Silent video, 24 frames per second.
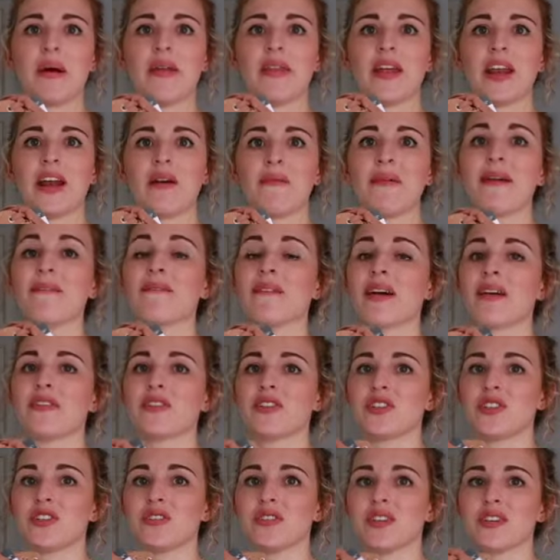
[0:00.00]
And then I went around the
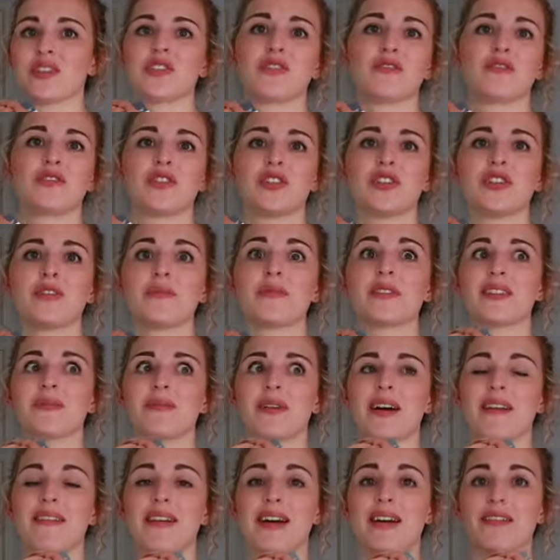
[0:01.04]
shoe, I sort of saw them
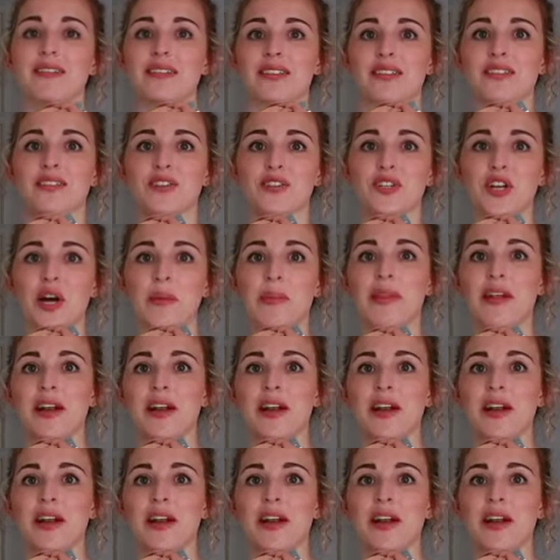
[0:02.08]
somewhere else in the shop.